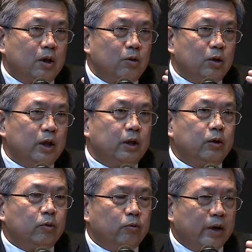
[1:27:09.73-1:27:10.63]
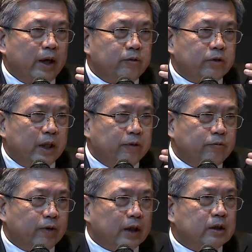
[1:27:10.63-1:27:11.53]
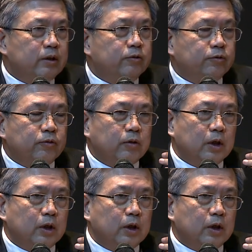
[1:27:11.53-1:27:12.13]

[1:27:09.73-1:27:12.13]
only we have effective